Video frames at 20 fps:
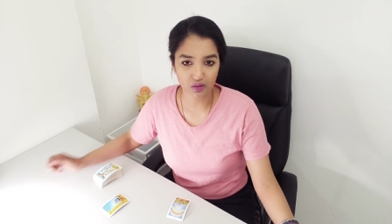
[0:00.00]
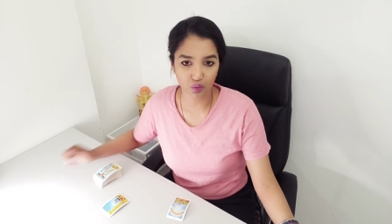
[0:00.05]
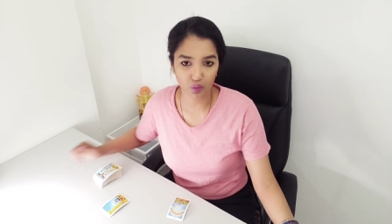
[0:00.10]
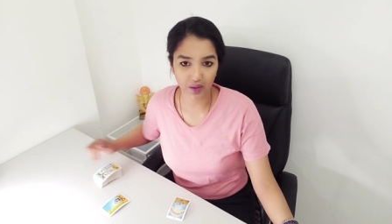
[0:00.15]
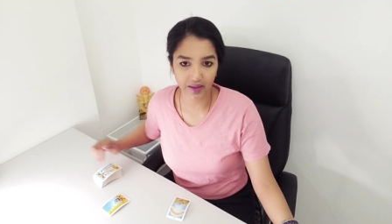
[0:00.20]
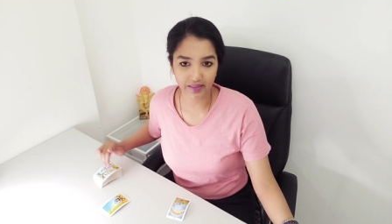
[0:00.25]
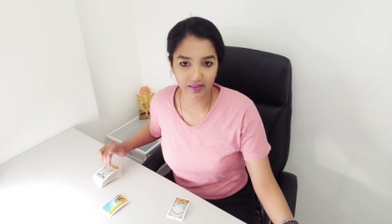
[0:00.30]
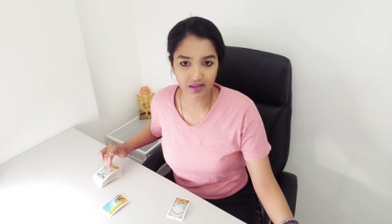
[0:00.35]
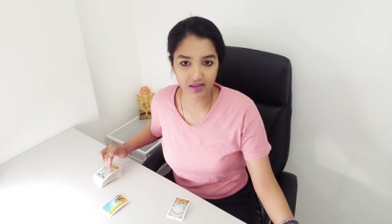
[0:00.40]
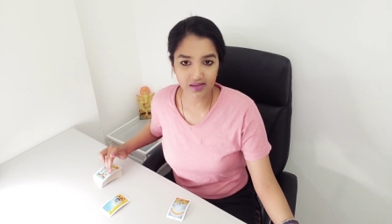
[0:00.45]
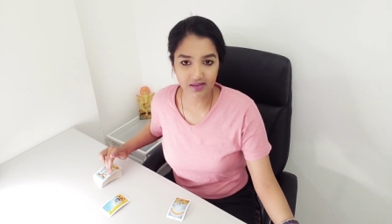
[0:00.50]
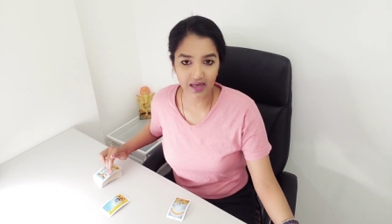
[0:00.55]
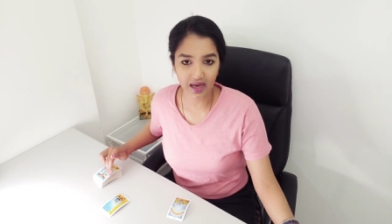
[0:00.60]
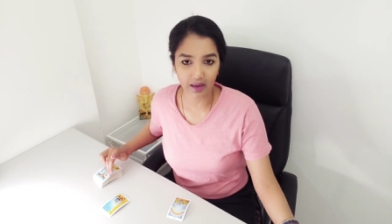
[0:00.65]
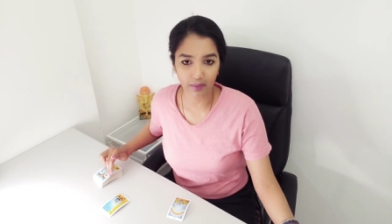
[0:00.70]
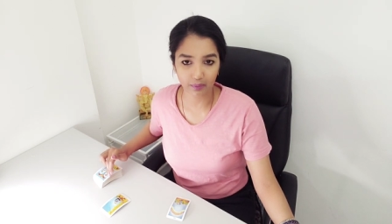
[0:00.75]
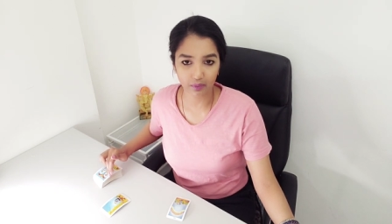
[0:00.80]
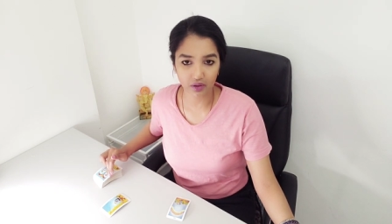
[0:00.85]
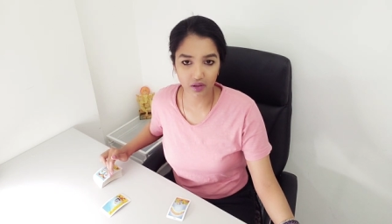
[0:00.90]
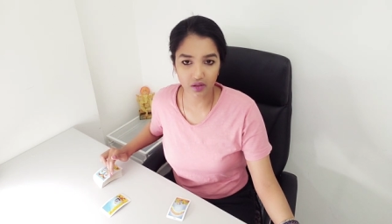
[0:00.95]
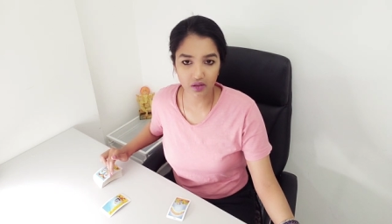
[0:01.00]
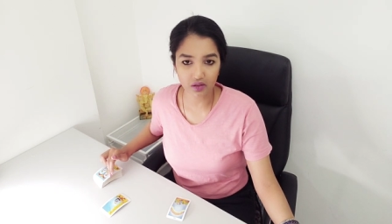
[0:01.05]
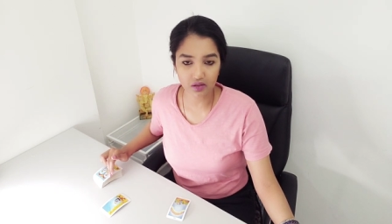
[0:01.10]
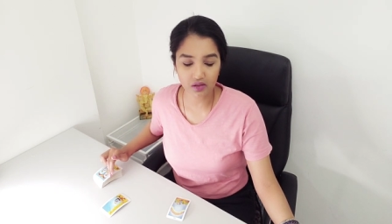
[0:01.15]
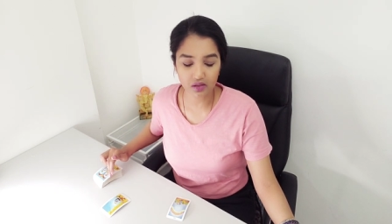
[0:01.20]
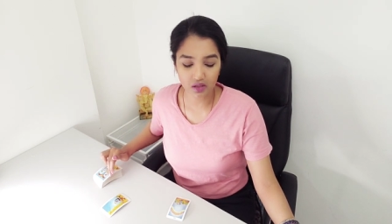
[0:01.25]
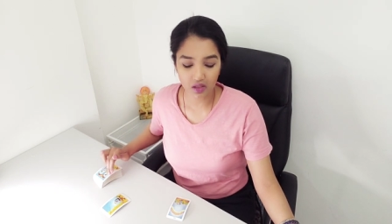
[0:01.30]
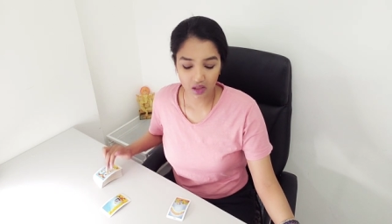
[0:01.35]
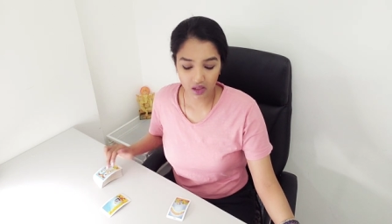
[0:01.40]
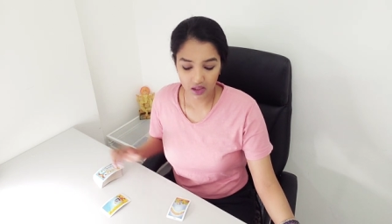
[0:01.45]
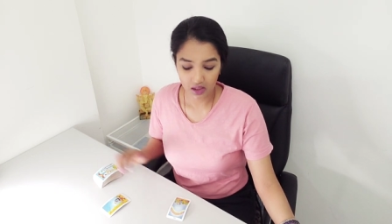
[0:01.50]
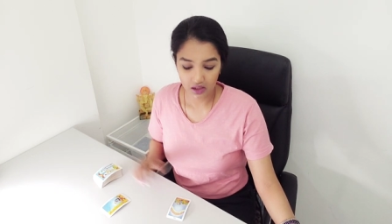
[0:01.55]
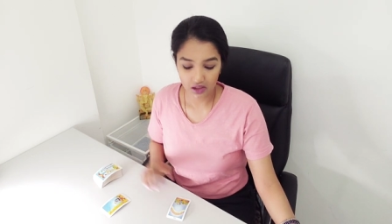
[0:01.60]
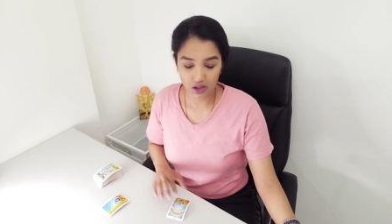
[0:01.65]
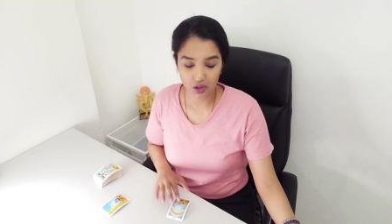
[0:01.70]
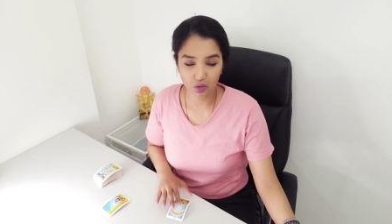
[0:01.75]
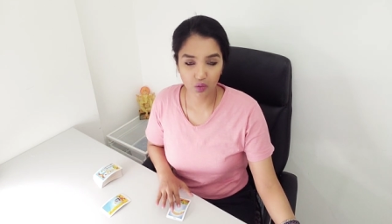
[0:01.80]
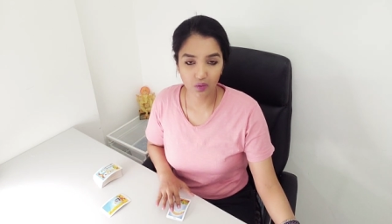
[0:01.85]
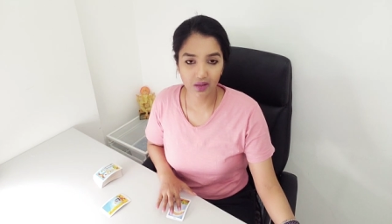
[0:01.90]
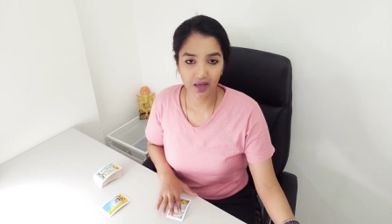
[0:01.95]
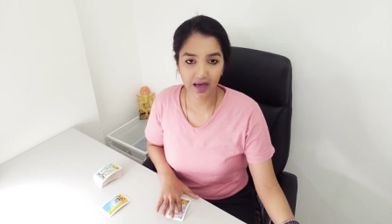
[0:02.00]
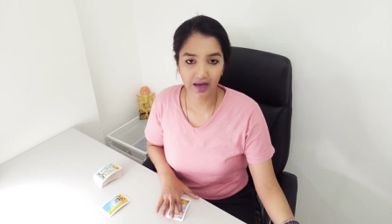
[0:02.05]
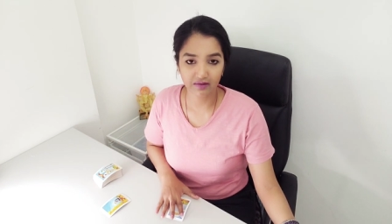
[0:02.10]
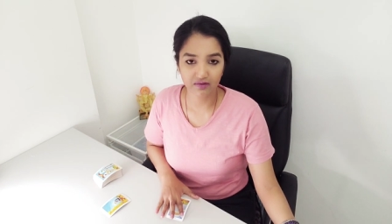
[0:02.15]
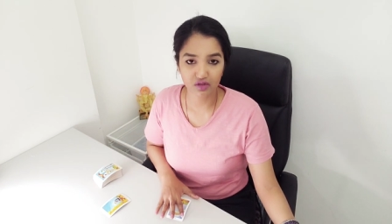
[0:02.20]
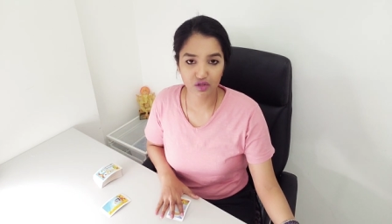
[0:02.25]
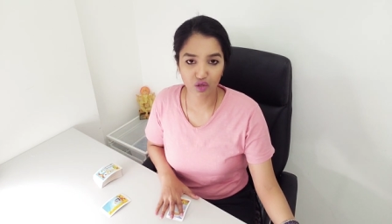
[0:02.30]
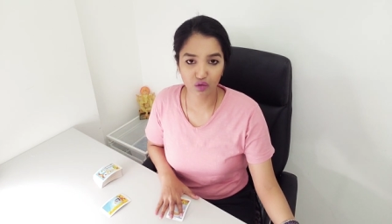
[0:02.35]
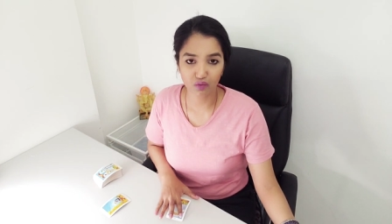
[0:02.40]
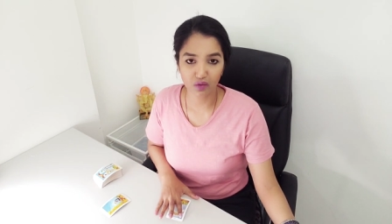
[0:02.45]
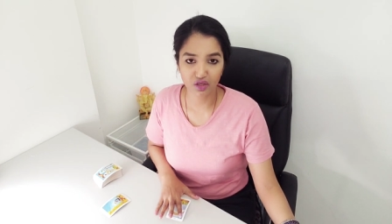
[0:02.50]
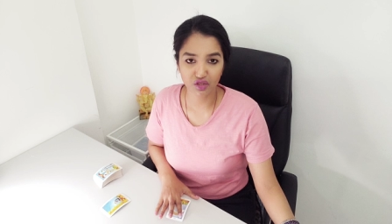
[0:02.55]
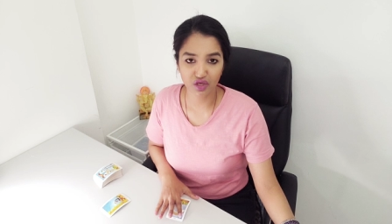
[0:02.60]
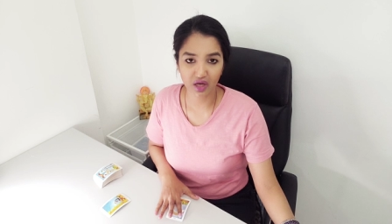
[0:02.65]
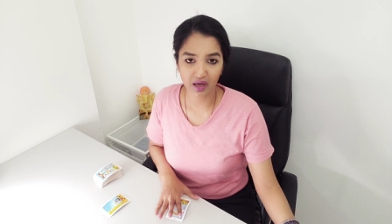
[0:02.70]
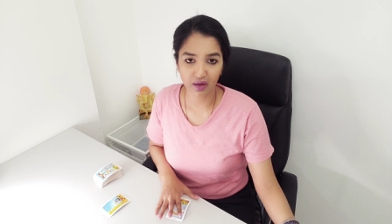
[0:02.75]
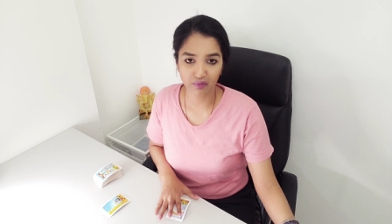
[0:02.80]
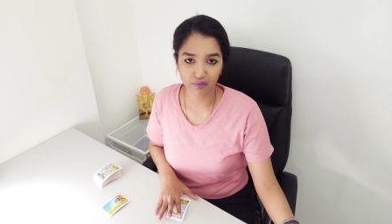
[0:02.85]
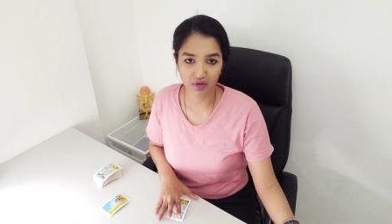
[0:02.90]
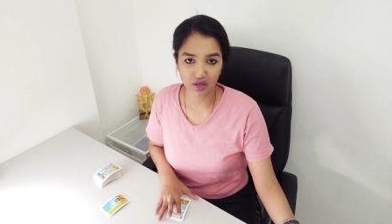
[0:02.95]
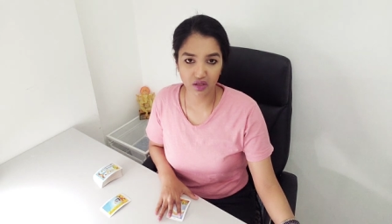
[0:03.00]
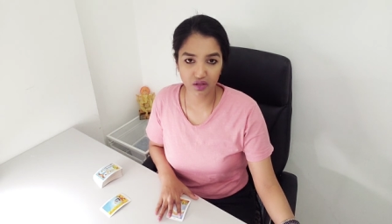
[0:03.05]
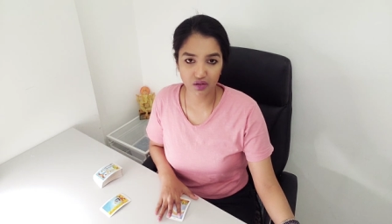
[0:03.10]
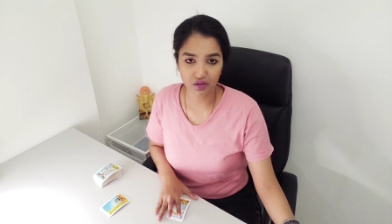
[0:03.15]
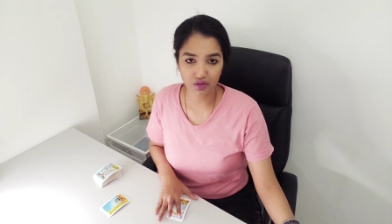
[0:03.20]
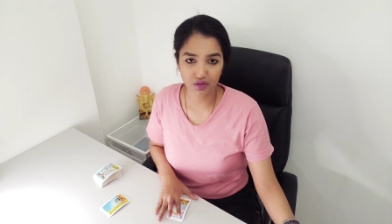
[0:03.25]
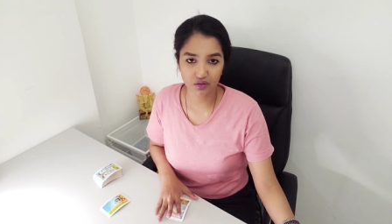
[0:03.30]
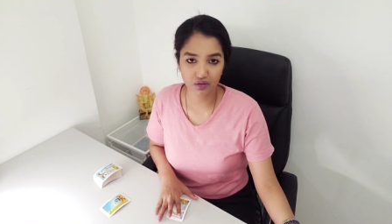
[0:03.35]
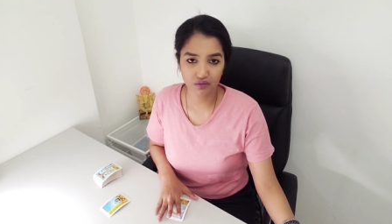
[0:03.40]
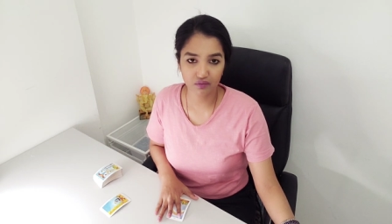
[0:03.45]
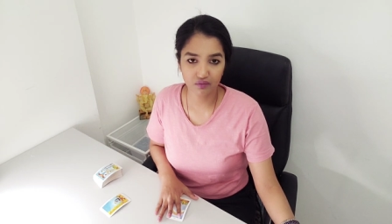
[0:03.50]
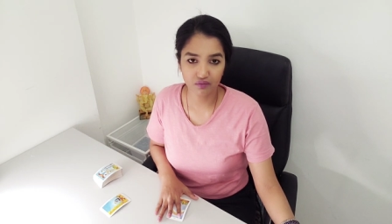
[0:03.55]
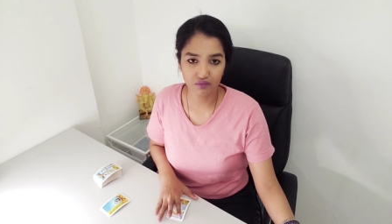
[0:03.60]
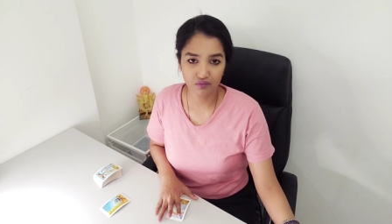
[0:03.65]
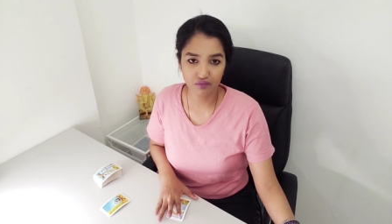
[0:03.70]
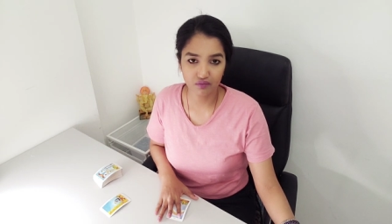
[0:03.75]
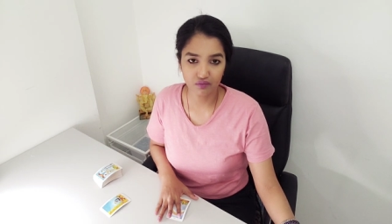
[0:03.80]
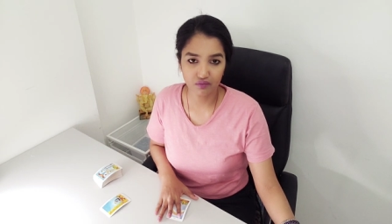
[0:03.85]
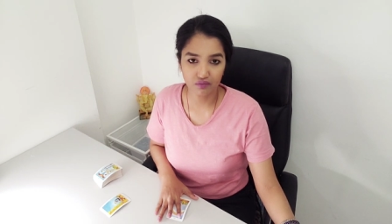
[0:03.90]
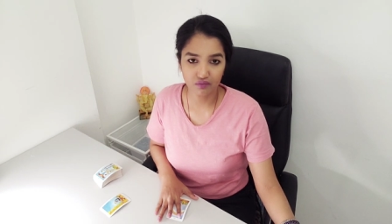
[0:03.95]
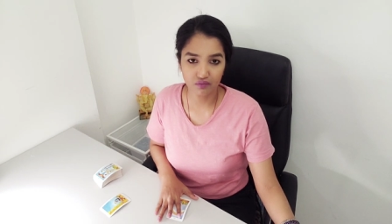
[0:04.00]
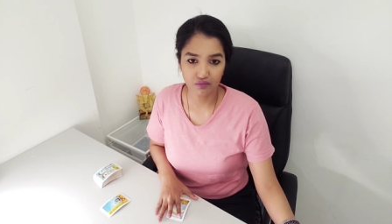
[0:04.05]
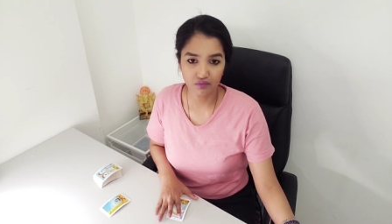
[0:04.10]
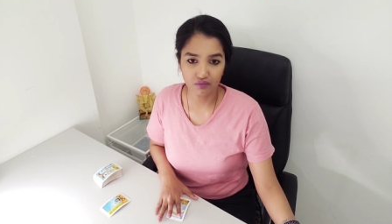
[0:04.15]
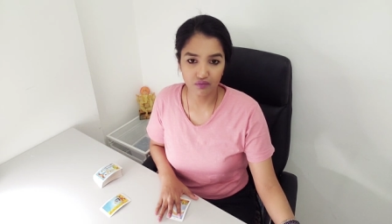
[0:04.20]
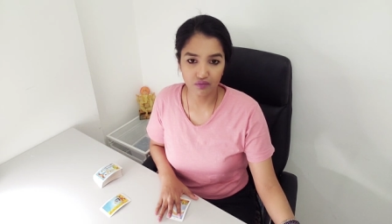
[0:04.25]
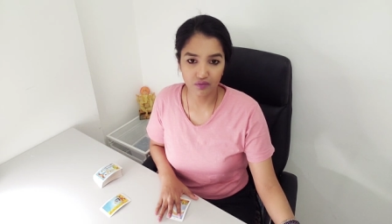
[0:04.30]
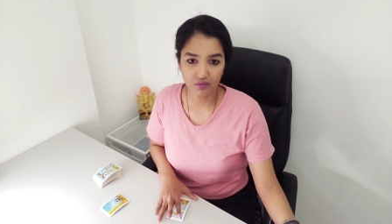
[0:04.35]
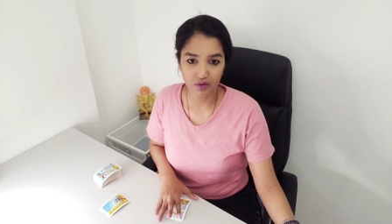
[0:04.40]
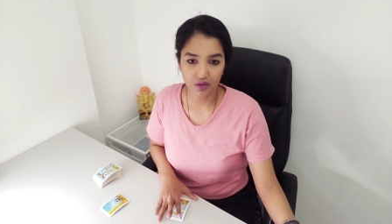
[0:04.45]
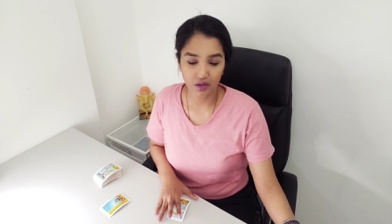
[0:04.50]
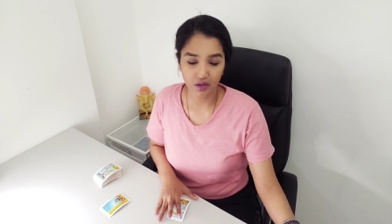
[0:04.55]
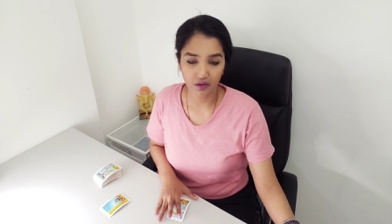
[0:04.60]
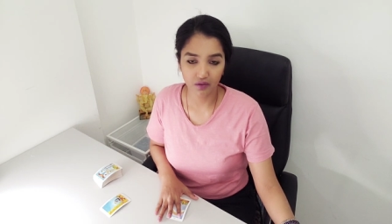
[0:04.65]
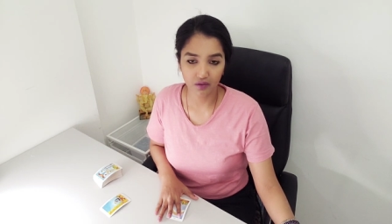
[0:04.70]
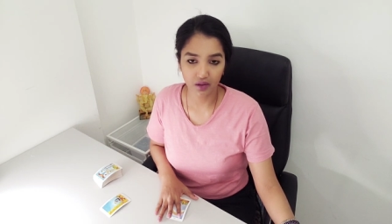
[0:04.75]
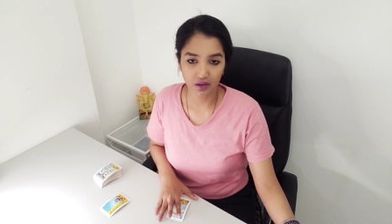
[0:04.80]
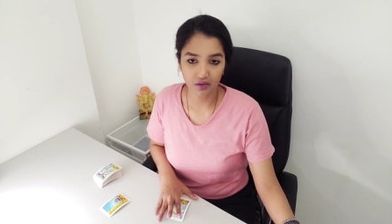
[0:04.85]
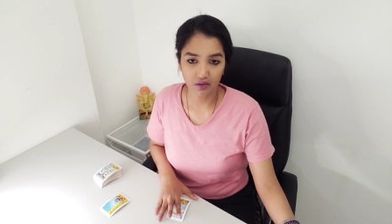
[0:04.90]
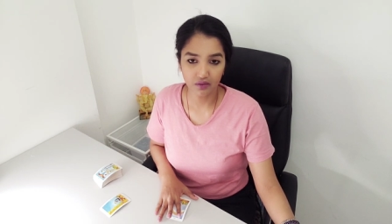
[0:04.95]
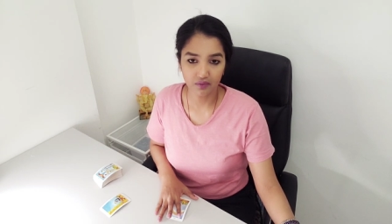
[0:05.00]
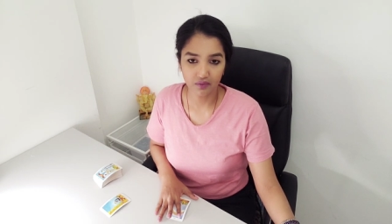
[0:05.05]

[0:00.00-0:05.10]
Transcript: When this happens, you will have so much happiness. Okay?